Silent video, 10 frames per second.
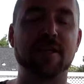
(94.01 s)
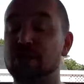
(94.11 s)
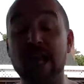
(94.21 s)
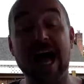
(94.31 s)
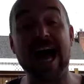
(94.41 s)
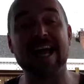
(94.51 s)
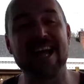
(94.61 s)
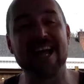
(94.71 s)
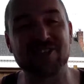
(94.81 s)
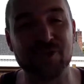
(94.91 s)
July,
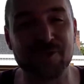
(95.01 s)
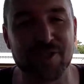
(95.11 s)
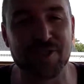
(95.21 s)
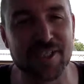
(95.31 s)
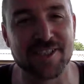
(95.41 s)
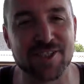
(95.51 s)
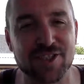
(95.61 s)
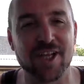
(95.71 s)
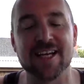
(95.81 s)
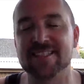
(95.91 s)
not June, geez,
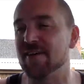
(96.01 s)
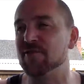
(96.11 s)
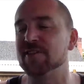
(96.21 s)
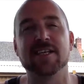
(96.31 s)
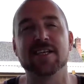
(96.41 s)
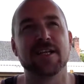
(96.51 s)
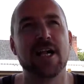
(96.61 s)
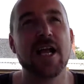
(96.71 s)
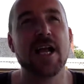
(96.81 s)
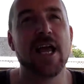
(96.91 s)
July 17th.
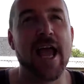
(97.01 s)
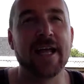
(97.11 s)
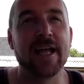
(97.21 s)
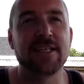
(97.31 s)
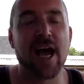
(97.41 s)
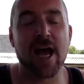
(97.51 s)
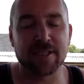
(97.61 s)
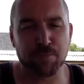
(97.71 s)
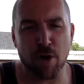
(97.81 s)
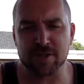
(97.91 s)
And
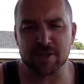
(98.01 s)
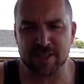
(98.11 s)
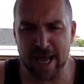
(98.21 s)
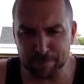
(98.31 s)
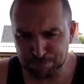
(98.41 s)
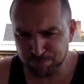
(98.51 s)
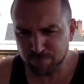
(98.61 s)
as Paul said,